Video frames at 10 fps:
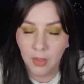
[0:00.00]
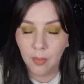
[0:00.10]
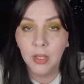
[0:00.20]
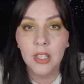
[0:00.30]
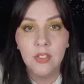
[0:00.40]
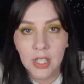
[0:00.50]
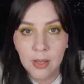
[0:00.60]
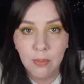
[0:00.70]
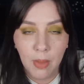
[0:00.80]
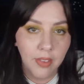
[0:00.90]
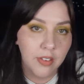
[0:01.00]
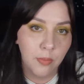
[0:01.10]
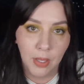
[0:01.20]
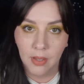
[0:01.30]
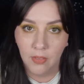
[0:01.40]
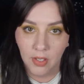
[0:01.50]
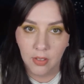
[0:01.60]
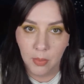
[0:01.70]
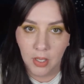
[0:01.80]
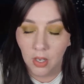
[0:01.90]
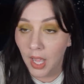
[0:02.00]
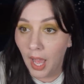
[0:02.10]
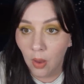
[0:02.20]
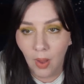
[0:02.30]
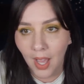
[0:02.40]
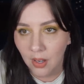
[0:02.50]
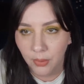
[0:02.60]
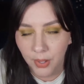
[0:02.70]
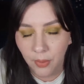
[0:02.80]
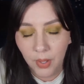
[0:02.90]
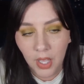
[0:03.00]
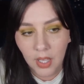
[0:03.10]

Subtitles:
They believed he must have been the victim here. How? I don't know.